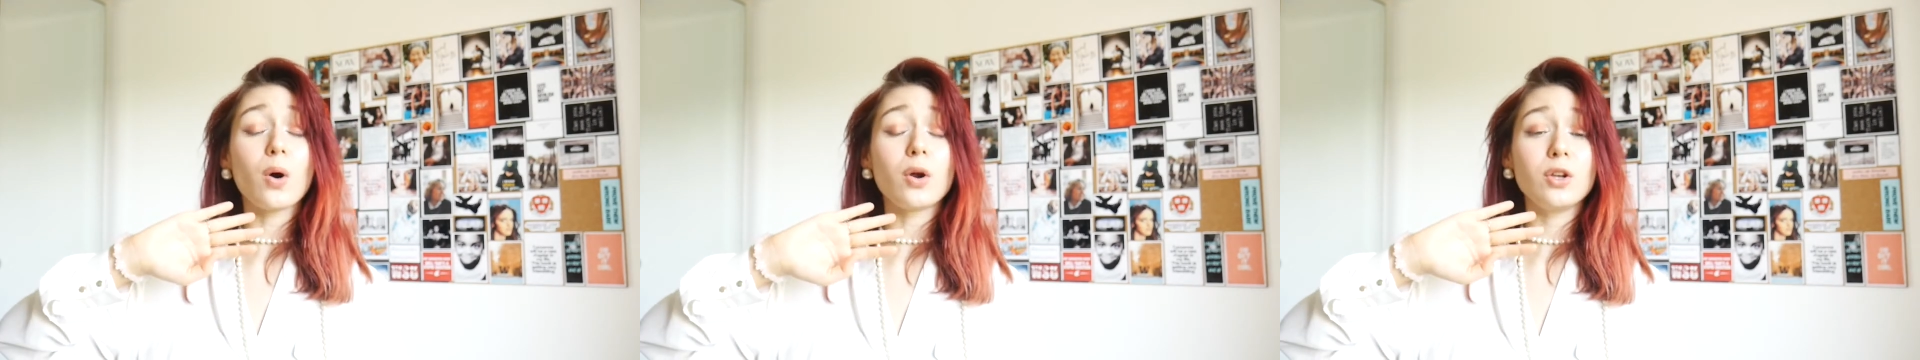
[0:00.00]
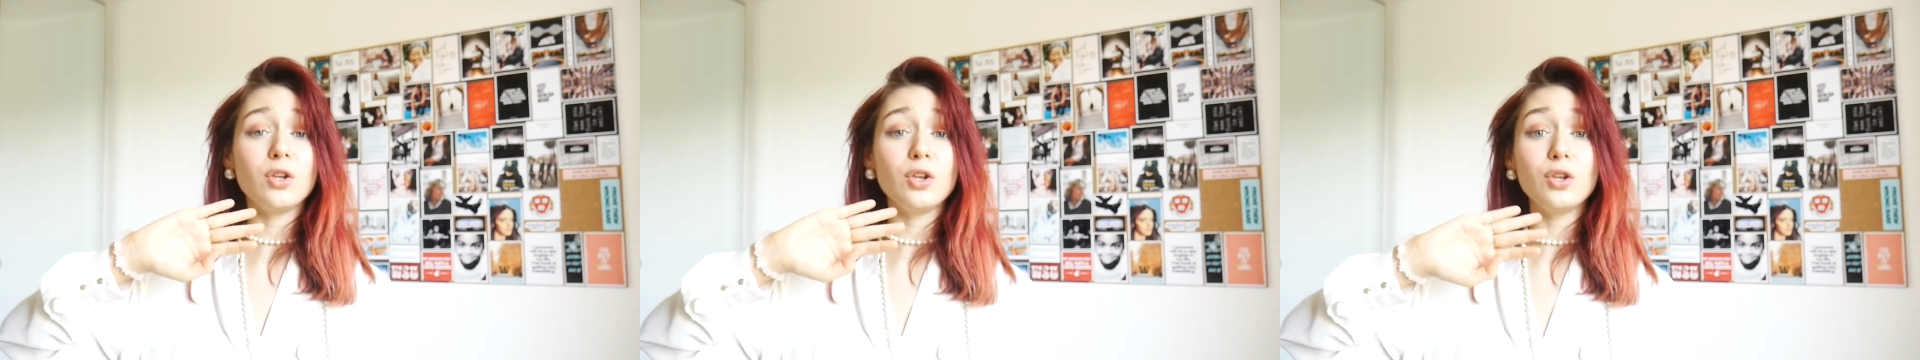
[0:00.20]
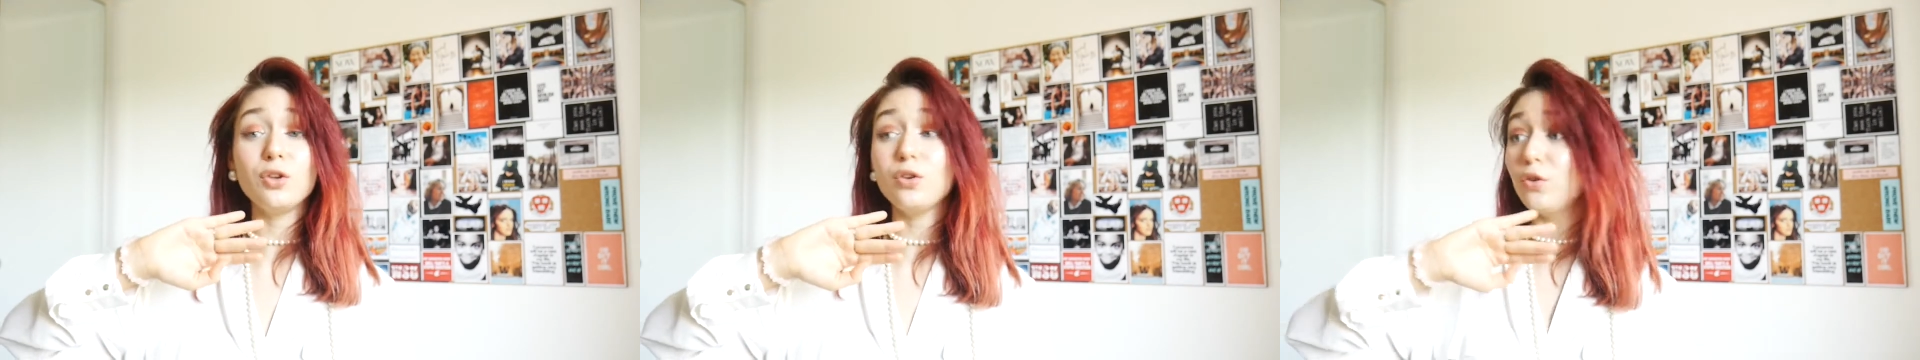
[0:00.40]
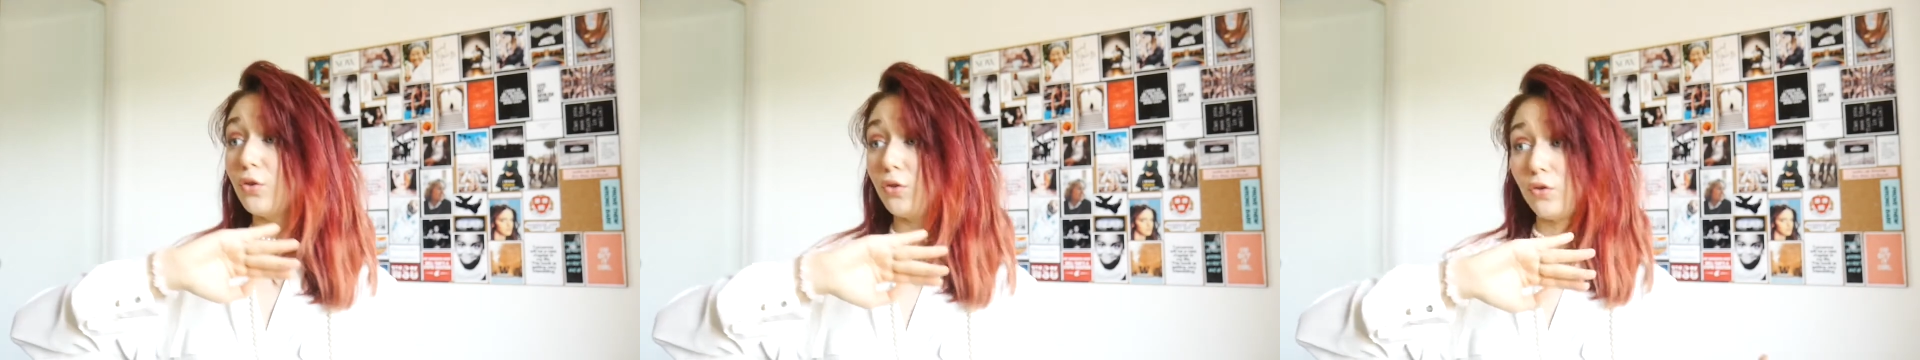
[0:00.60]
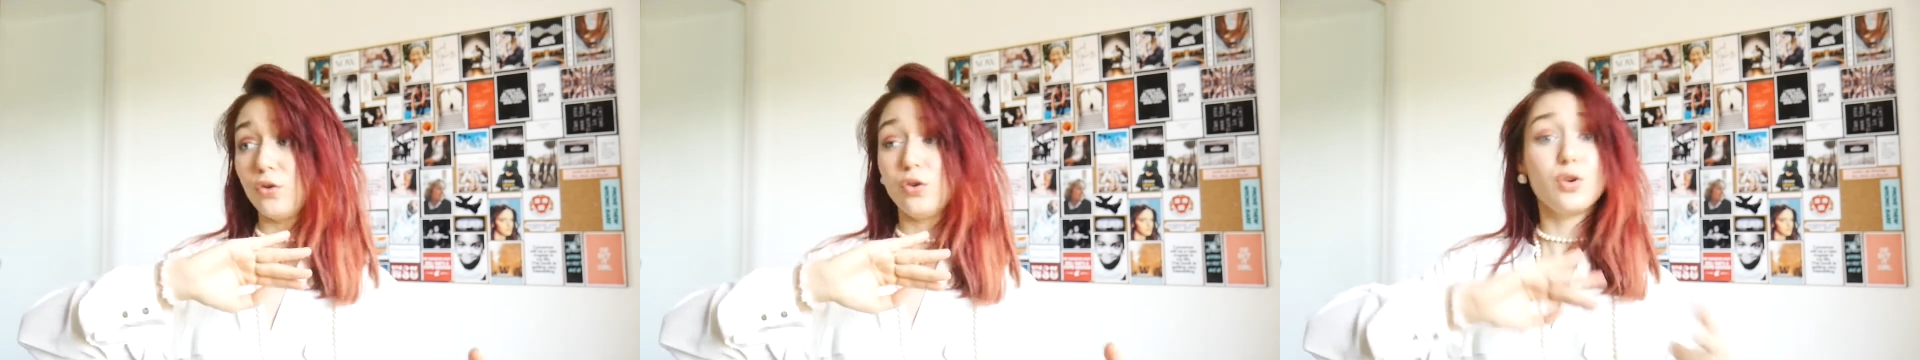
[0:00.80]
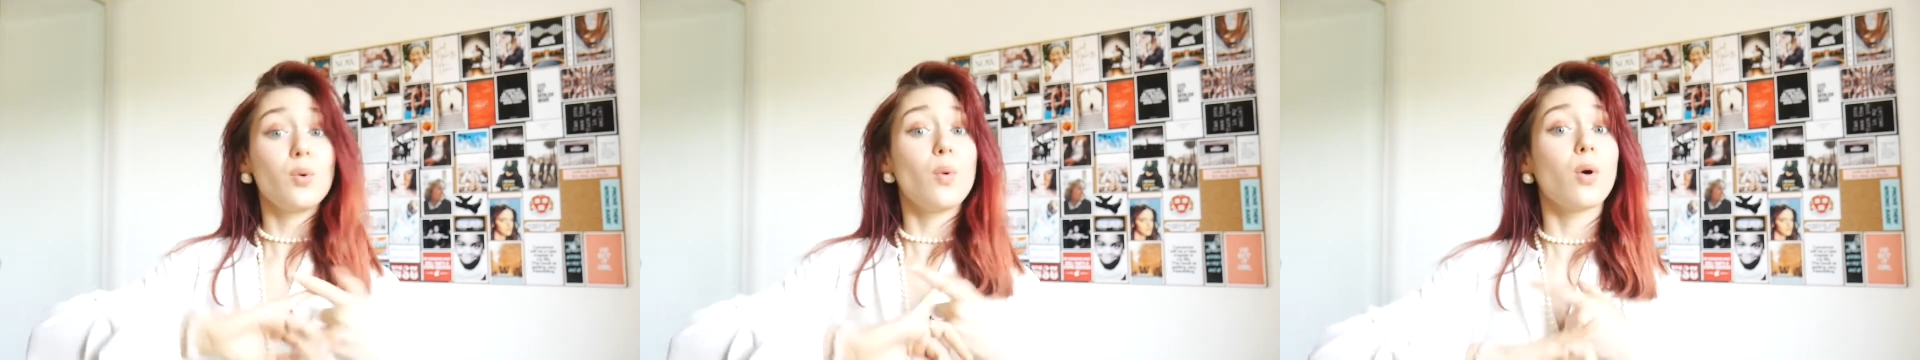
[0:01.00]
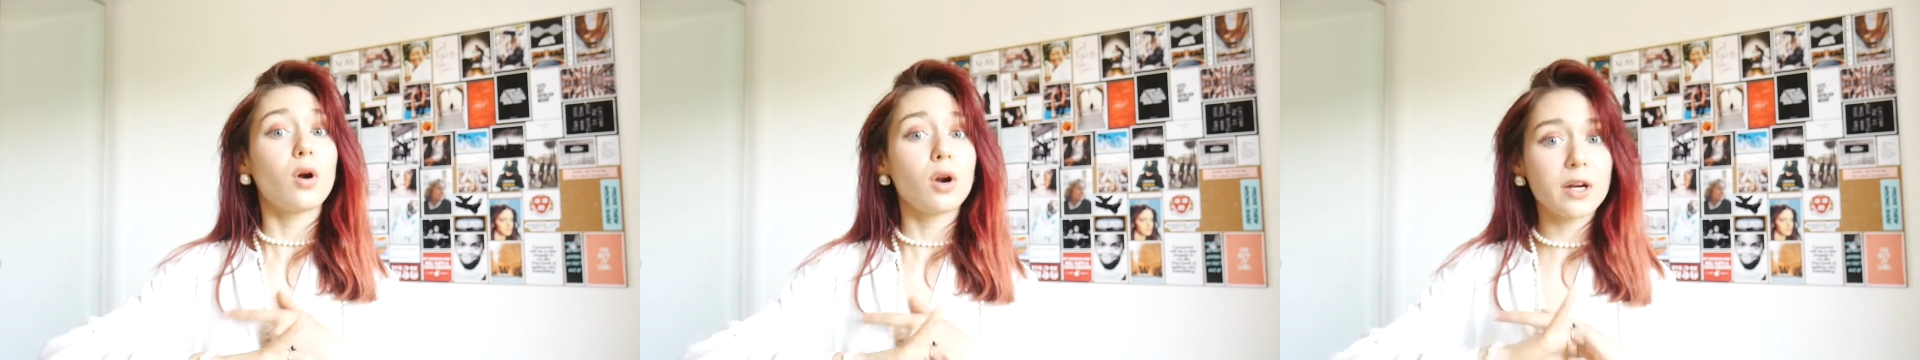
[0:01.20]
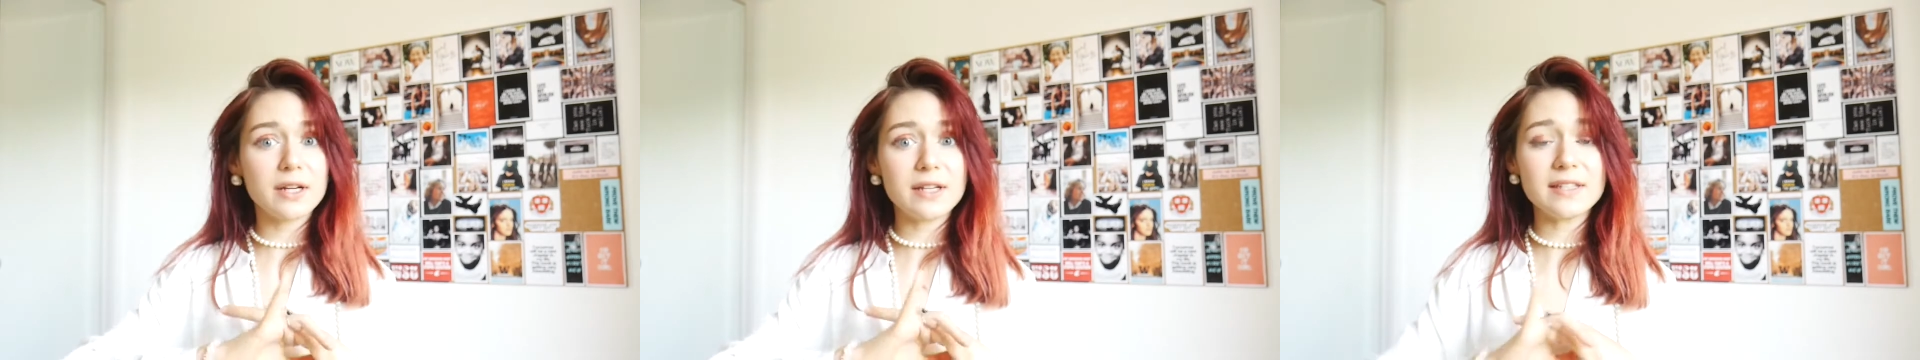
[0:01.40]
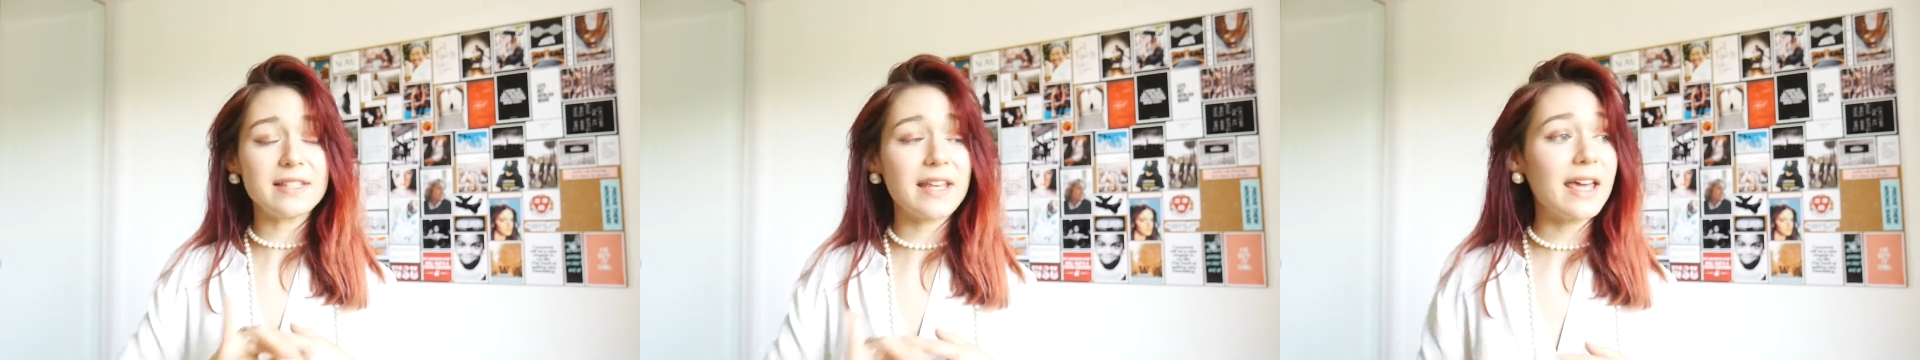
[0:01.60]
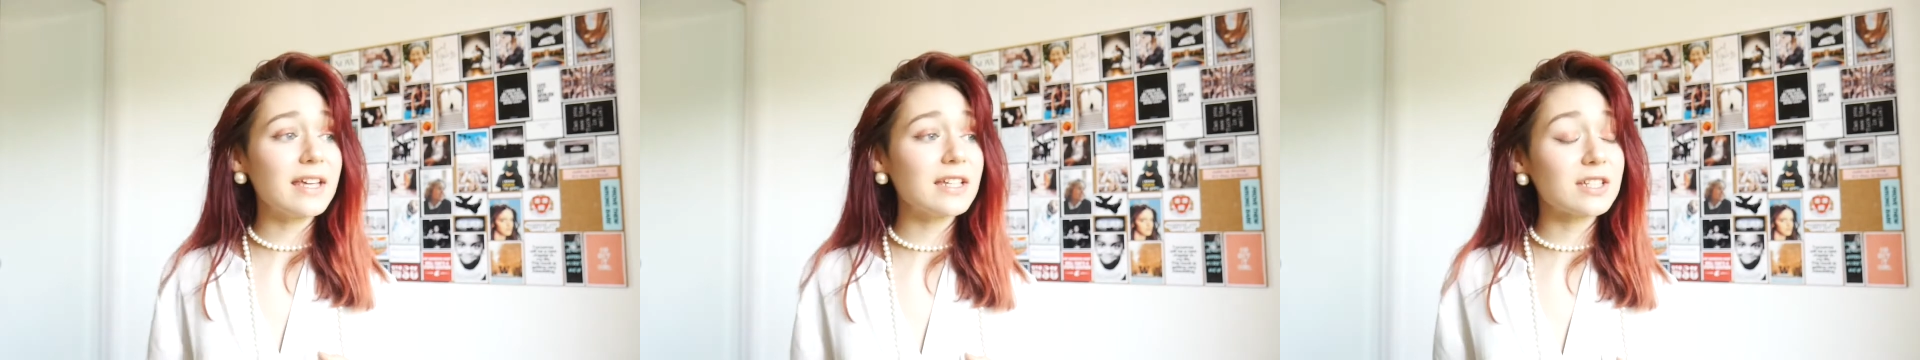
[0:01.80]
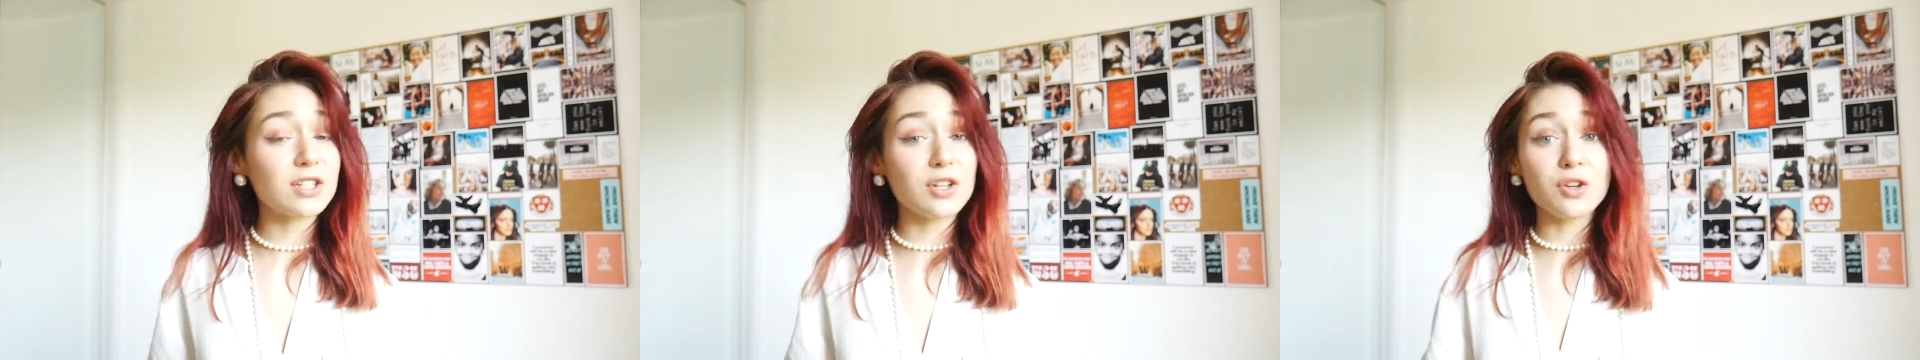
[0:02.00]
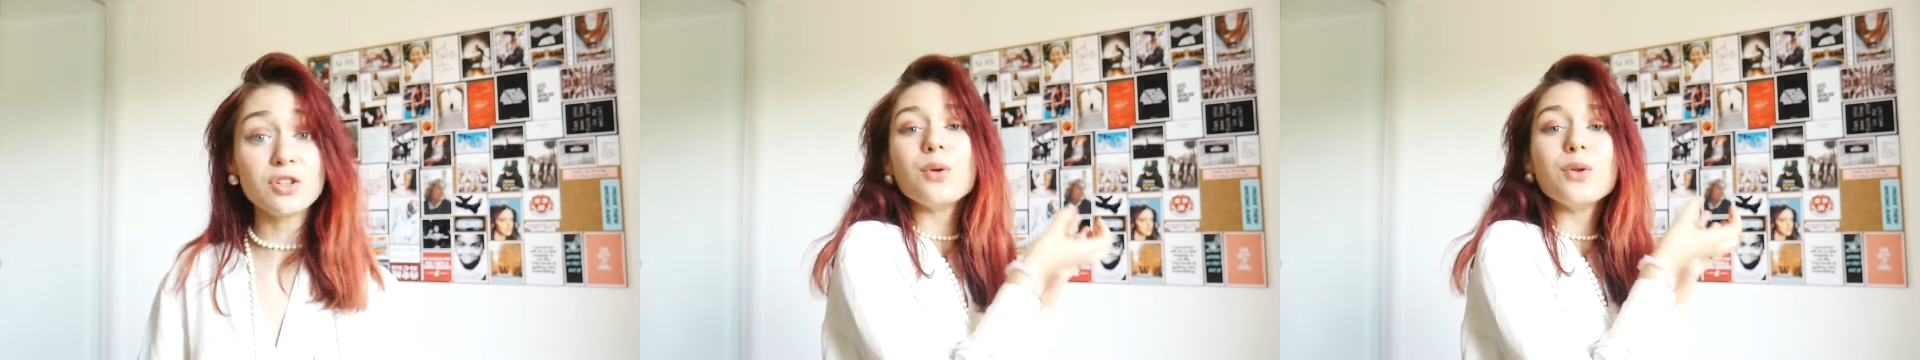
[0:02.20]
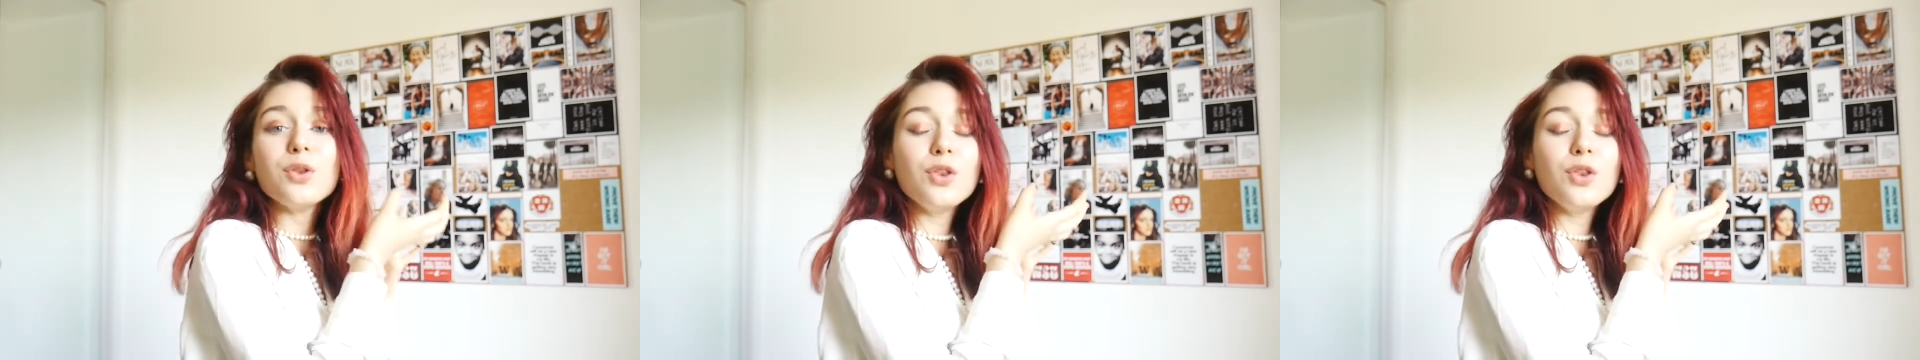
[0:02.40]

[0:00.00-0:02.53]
organization,